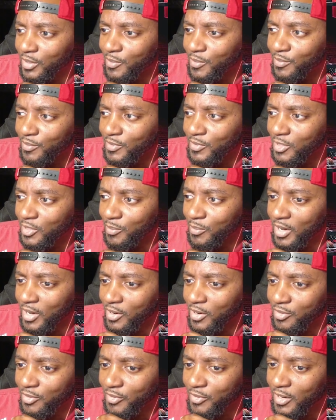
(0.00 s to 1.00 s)
somehow
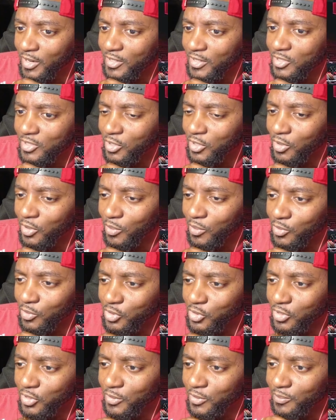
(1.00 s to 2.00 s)
he finds Terry
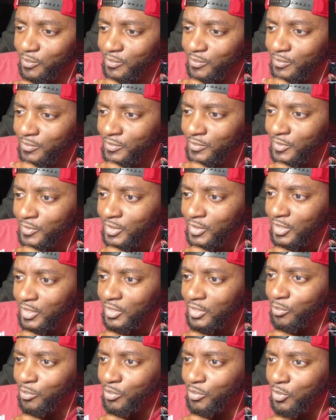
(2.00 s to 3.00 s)
Rozier and
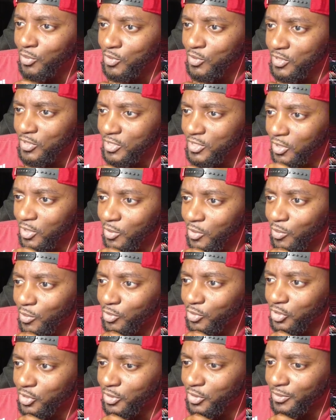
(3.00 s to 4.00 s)
abuses Terry Rozier.